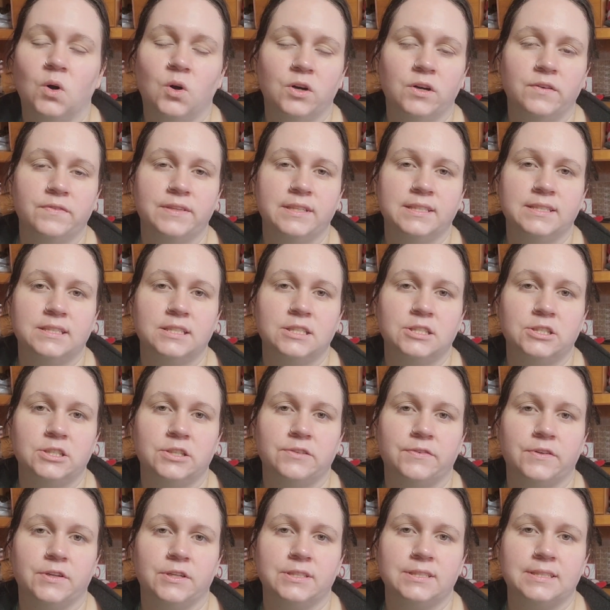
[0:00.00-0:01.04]
Or if this is
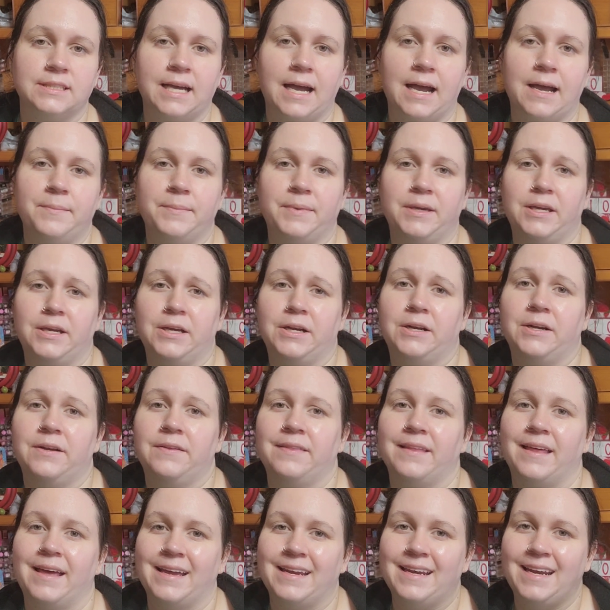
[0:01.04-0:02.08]
your first time here,
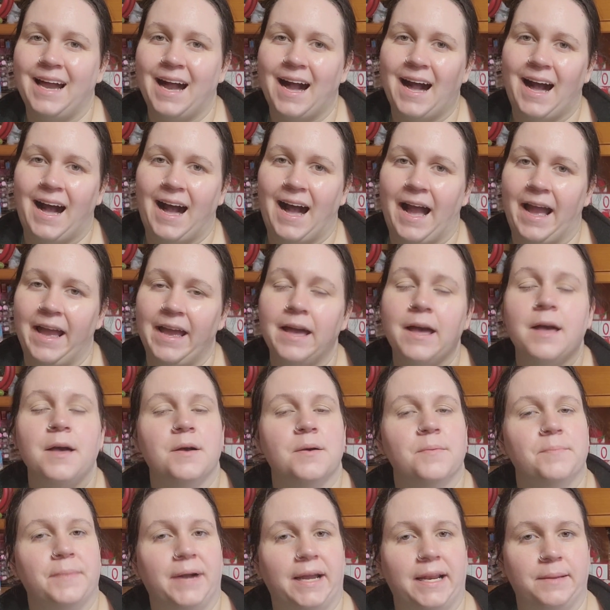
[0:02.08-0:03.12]
then hi,
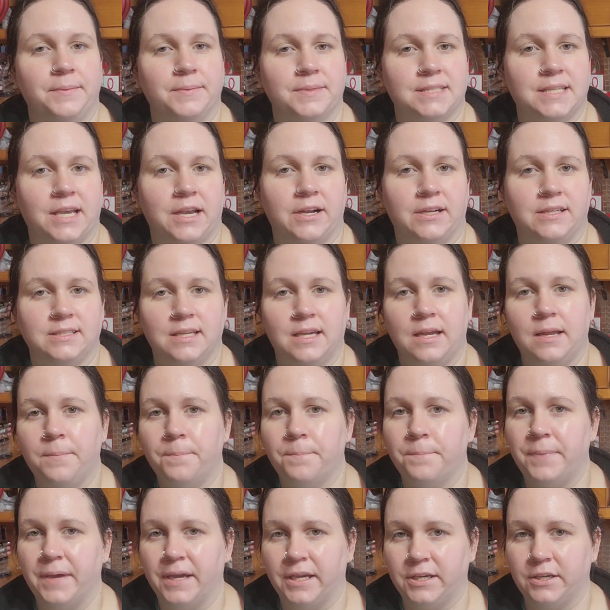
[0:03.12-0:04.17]
my name is Carrington.
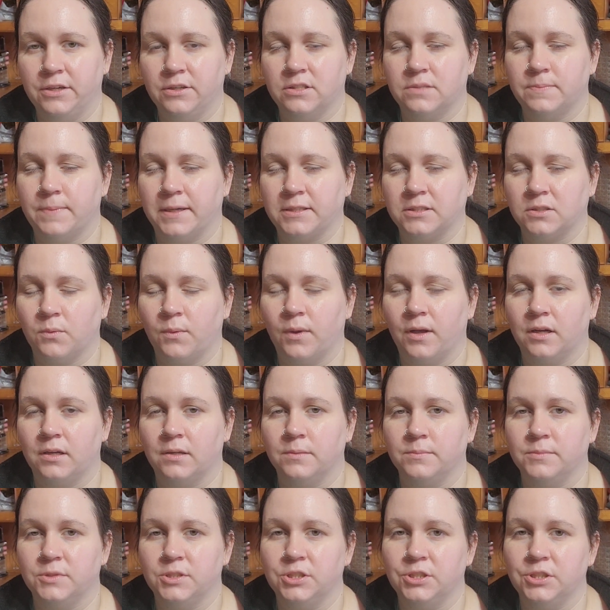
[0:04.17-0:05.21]
Big, huge, special
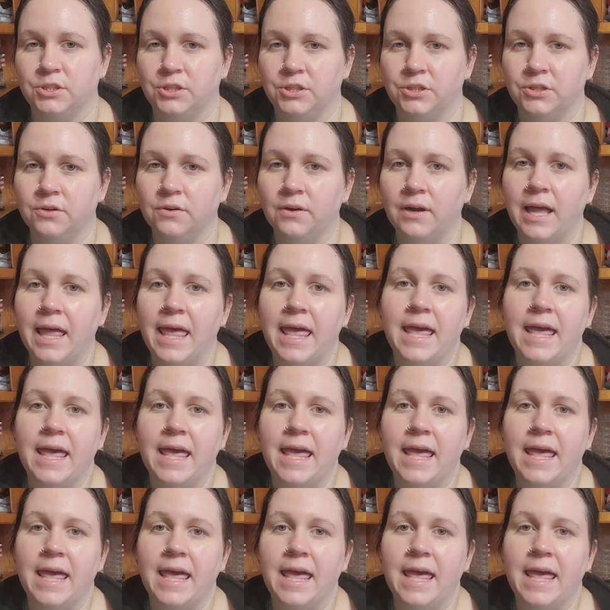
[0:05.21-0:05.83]
welcome to you.